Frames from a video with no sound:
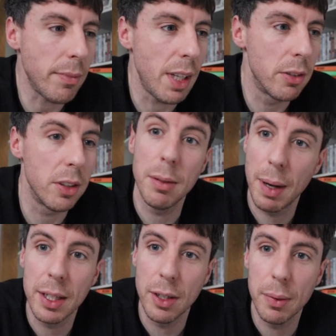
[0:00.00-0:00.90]
So you
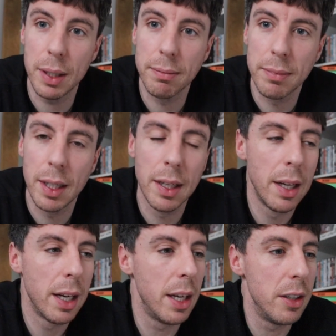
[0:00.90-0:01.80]
better do it.
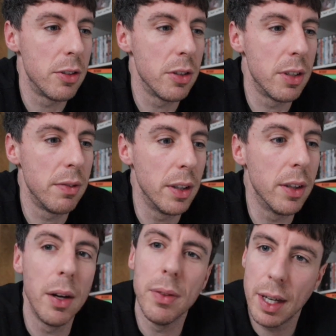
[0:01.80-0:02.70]
It's just if you
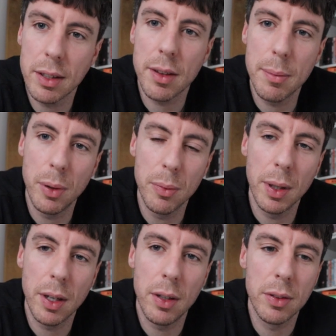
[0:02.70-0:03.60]
don't, that's the point
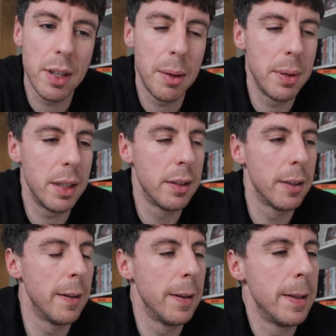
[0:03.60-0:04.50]
when I'll step in.
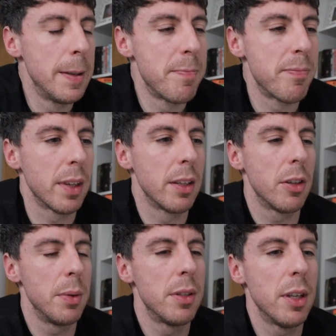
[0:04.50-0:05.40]

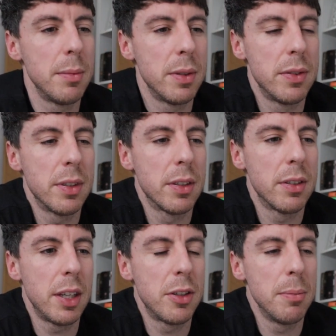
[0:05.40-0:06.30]
So in terms of
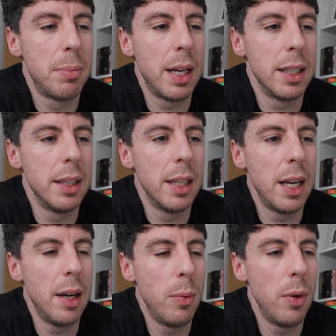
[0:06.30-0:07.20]
succession planning
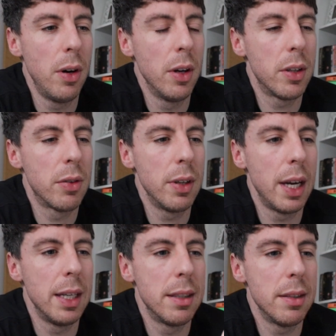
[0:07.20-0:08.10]
there, what I
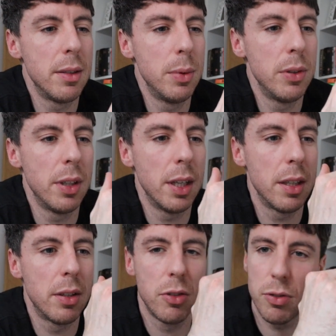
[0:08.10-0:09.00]
created was a
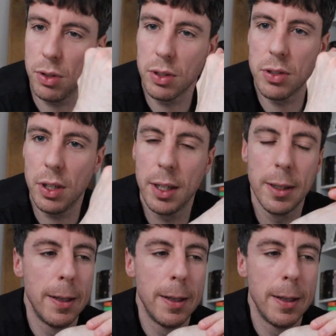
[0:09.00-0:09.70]
structure